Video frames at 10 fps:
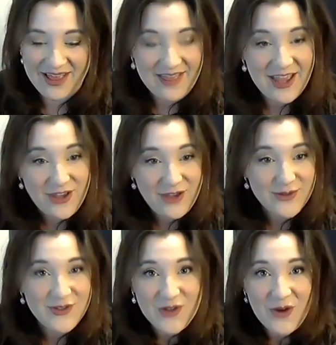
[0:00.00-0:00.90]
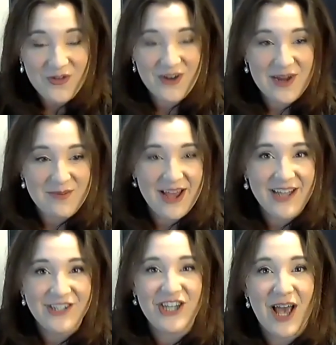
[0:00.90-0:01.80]
thank you so very
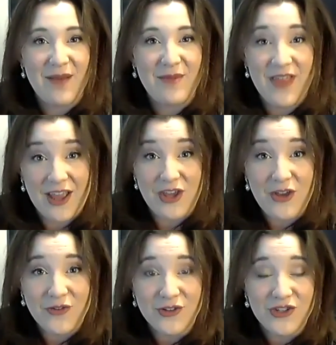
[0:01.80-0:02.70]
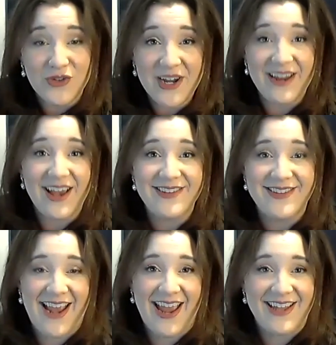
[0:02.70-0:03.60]
much um, thank you for joining
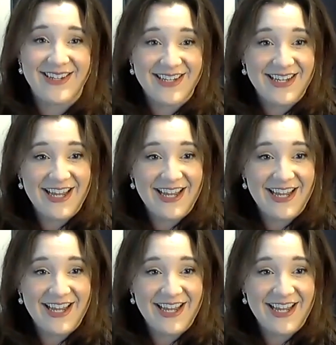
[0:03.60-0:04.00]
us and